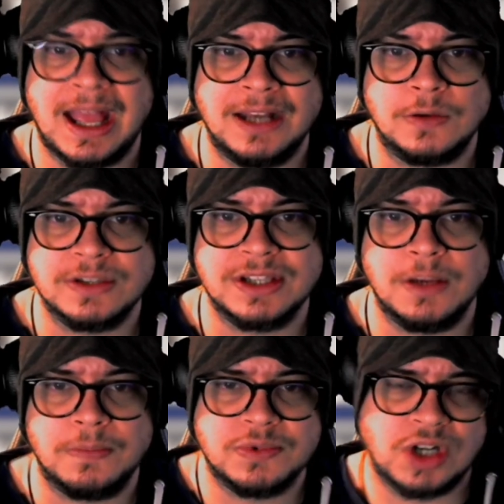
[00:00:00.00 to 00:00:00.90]
also
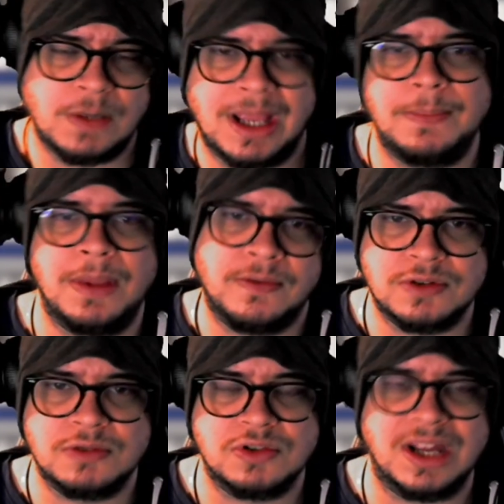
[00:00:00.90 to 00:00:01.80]
trying to get
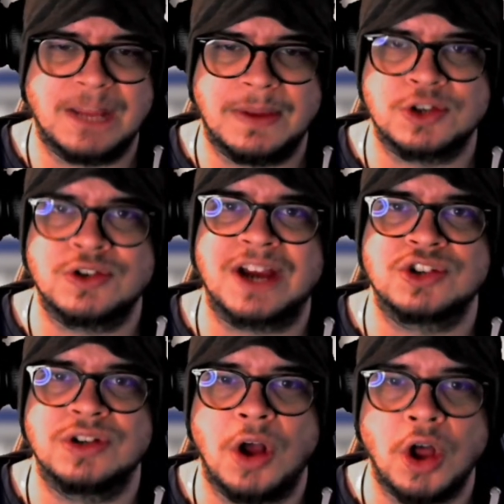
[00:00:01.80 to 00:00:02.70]
a bit of
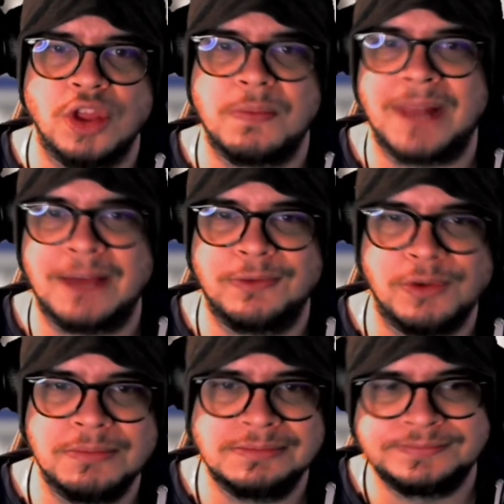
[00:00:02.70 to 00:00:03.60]
traction on the
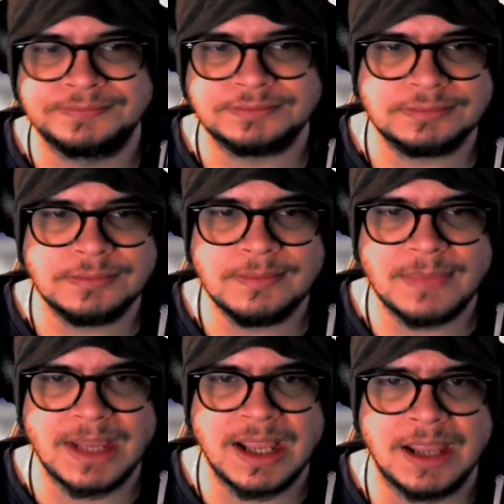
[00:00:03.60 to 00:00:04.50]
platform.
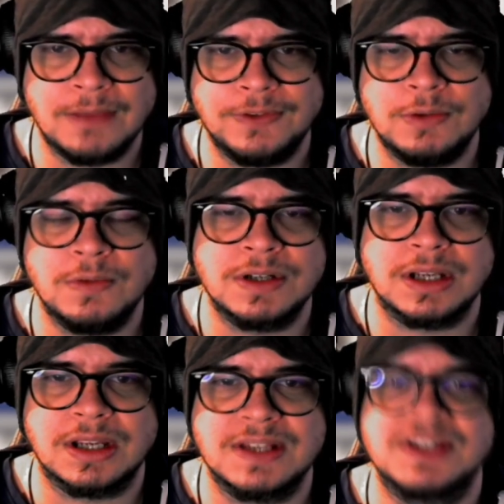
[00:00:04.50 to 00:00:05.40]
If you would
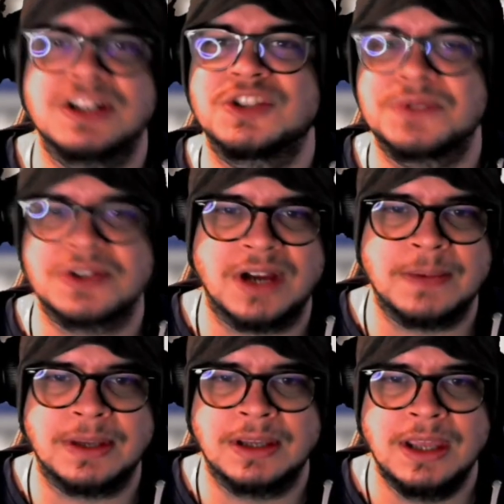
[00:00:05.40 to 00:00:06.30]
consider
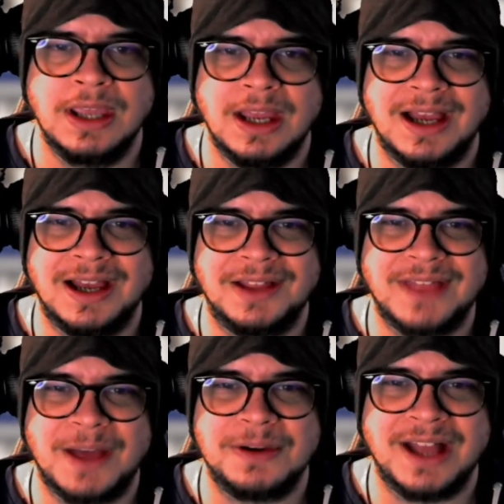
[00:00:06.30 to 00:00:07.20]
subscribing,
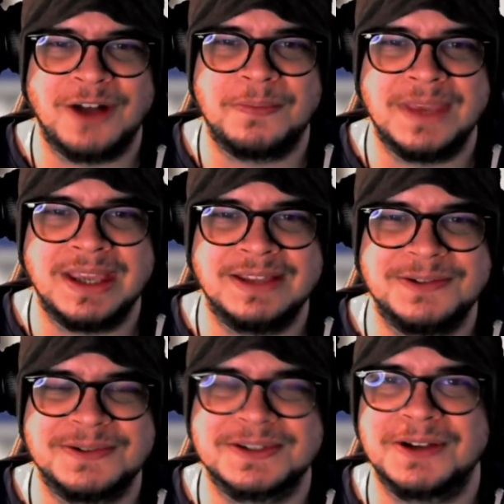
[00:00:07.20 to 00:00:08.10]
that would help me
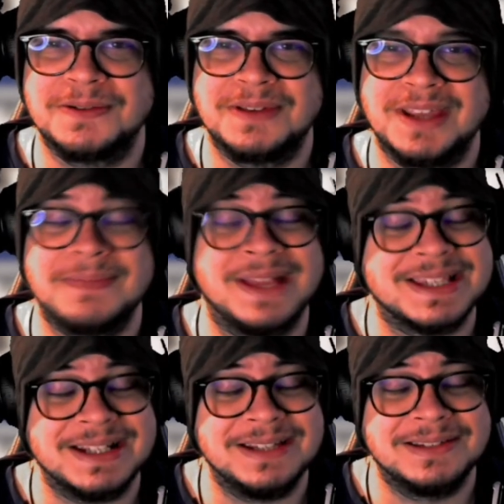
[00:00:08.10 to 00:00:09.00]
do so
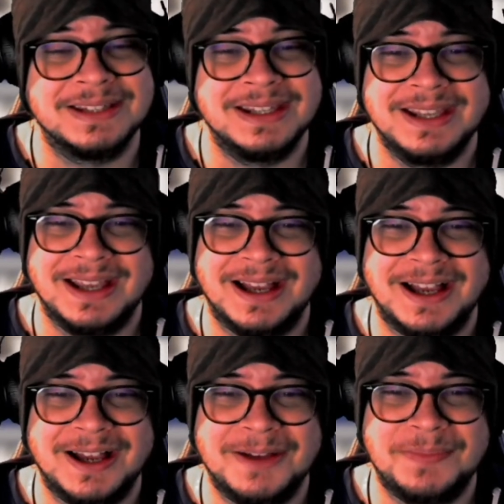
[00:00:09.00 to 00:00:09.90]
immensely.
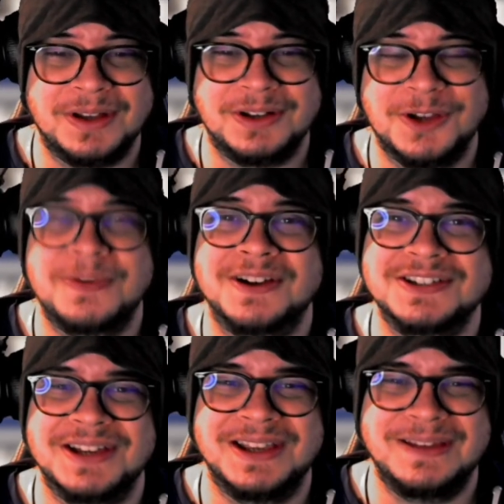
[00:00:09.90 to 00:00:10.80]
But no
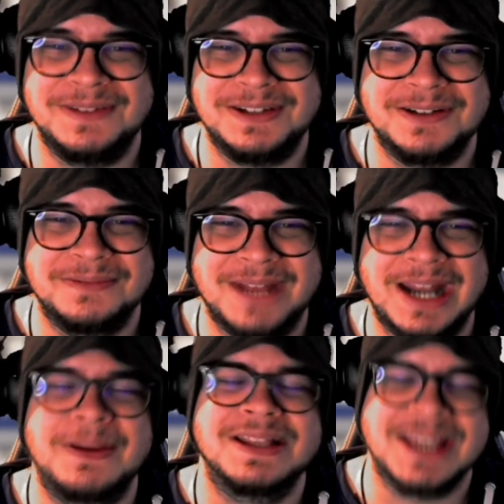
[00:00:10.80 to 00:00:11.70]
pressure if you don't.
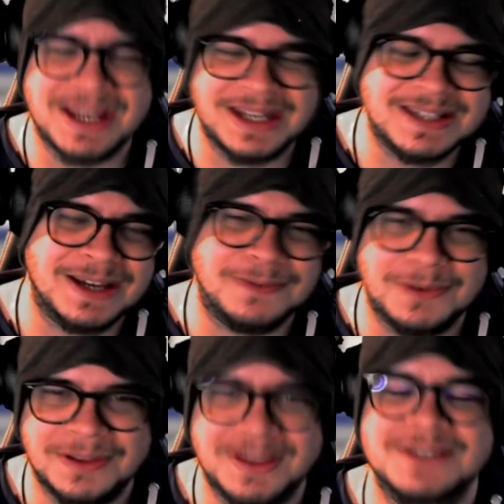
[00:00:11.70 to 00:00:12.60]
Anyway, take it easy,
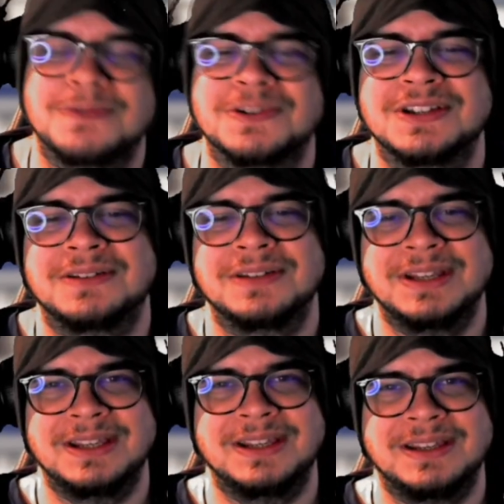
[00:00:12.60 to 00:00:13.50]
everyone. Thanks for watching.
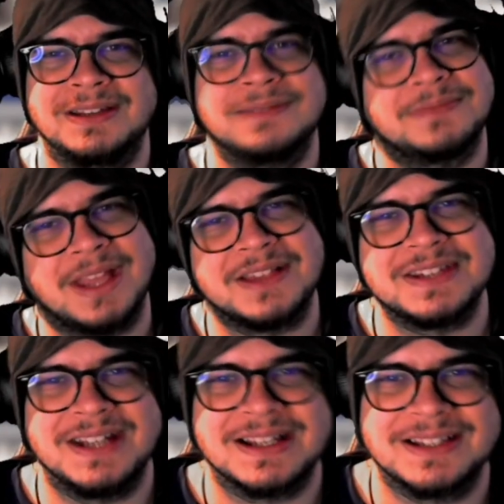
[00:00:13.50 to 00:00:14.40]
I'll see
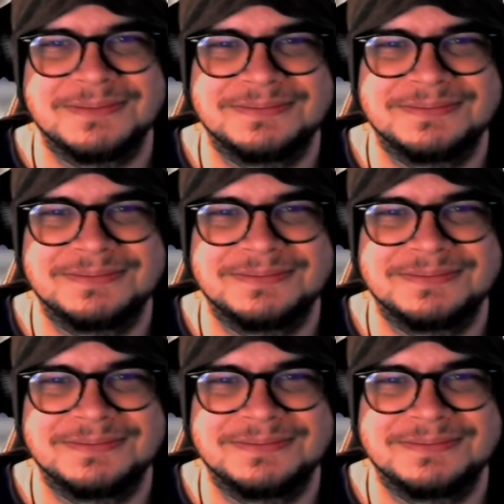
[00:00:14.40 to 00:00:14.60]
you next time.